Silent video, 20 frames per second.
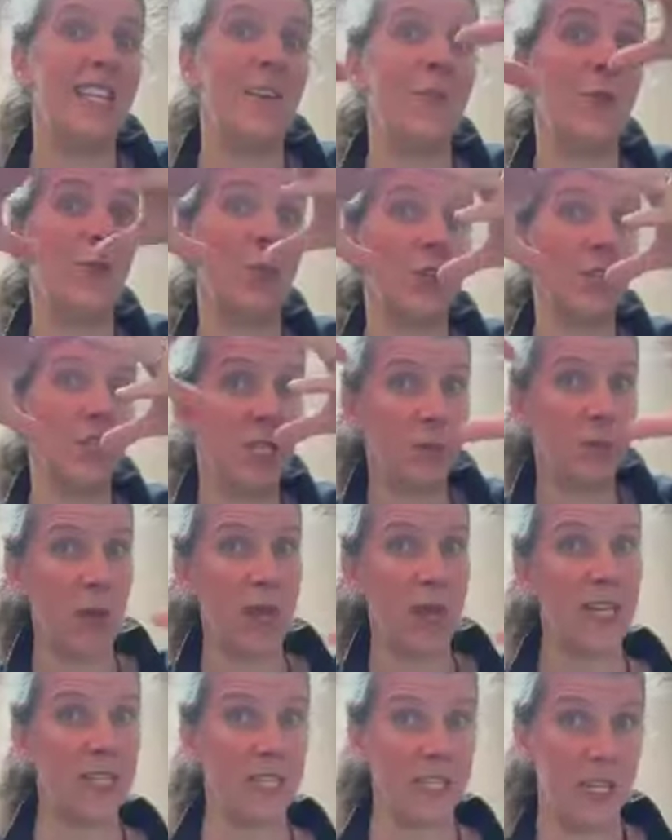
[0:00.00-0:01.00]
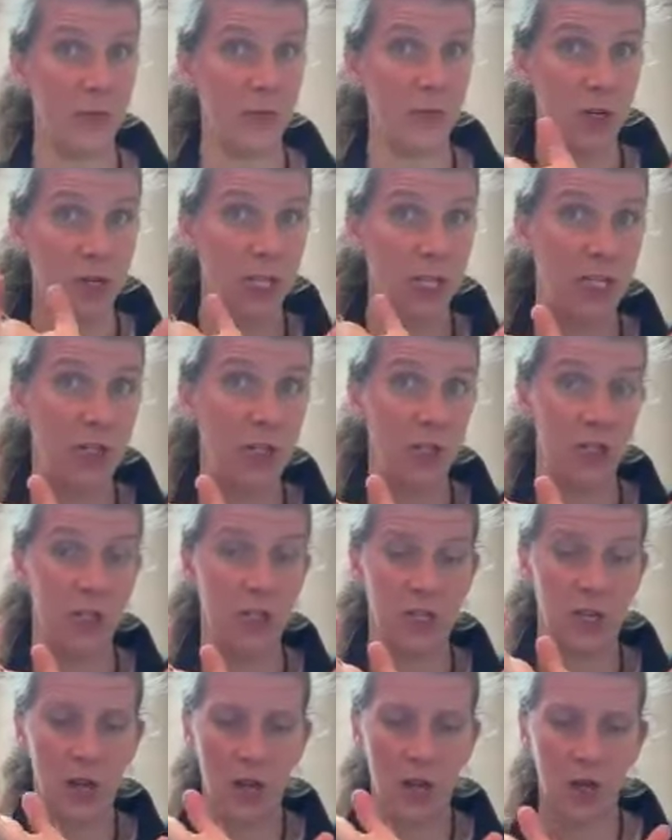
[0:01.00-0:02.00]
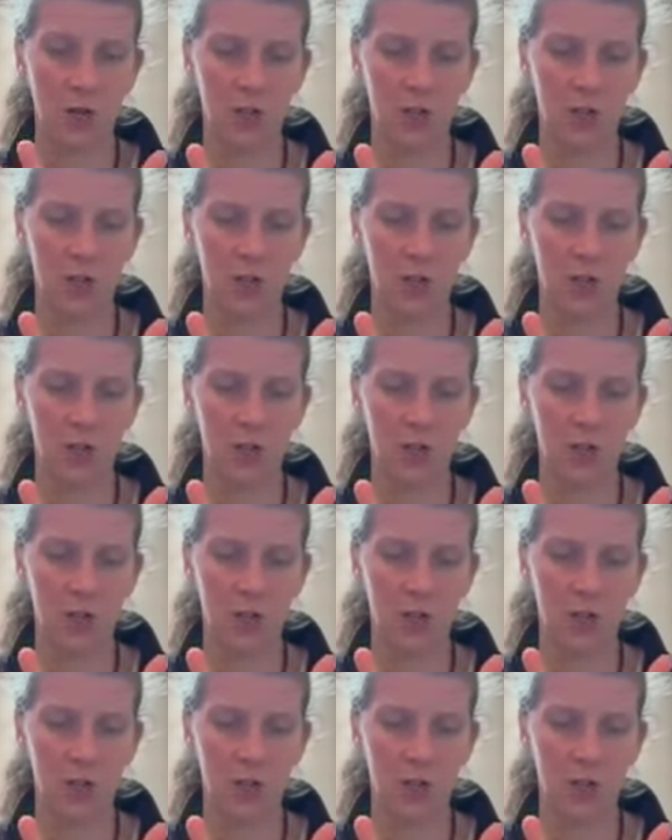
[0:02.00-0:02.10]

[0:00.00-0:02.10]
different spaces, different niches.